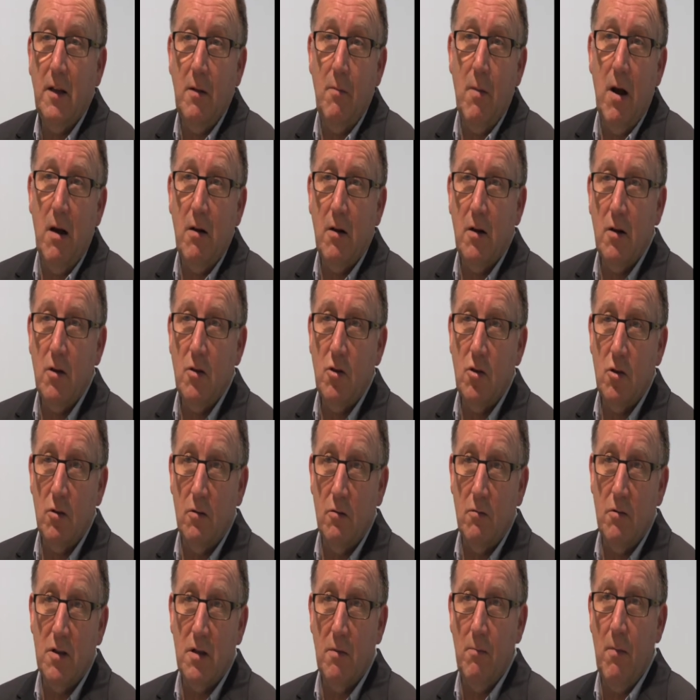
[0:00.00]
the American
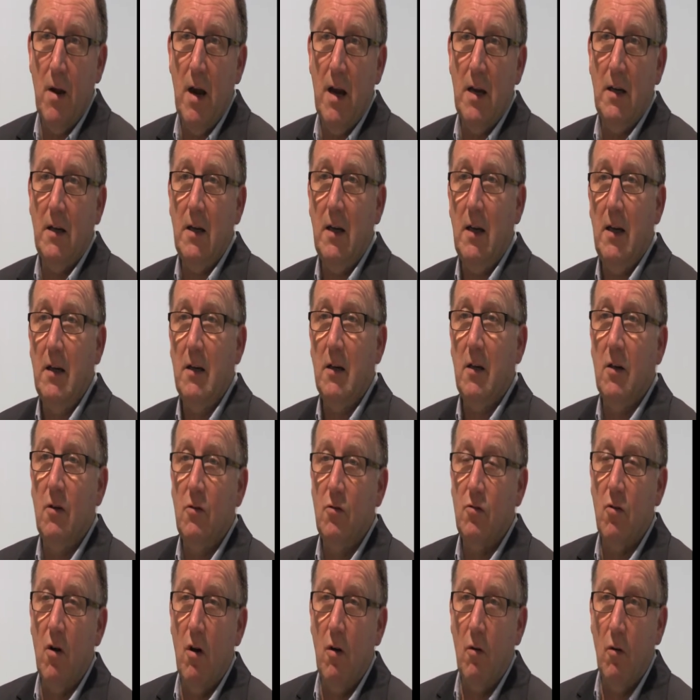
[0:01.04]
genres are mainly in the
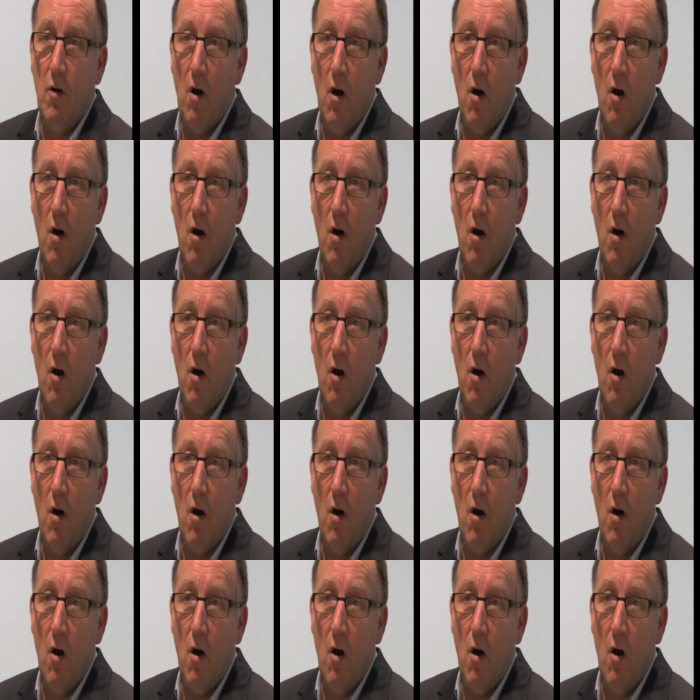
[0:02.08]
control